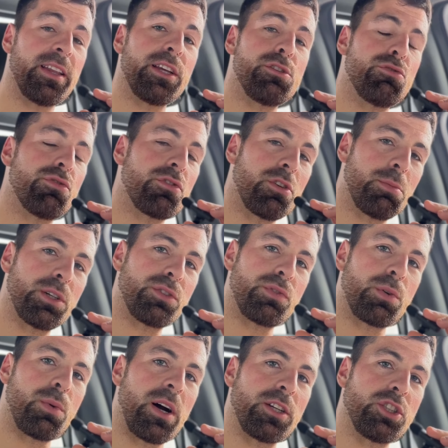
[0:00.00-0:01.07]
Thank you so much
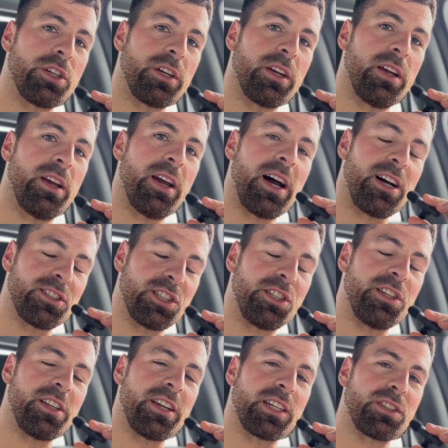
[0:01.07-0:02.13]
for watching. I'll
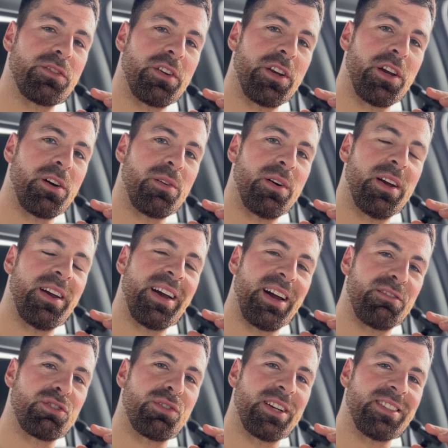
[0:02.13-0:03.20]
see you in the next video.
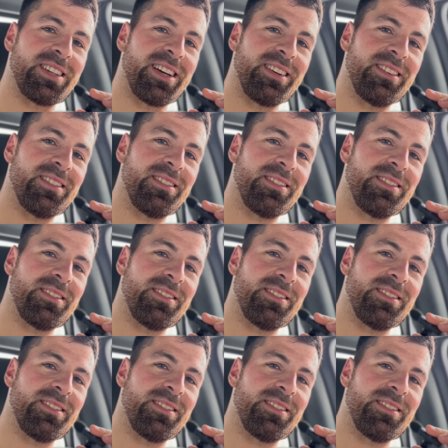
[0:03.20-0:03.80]
Have a great day.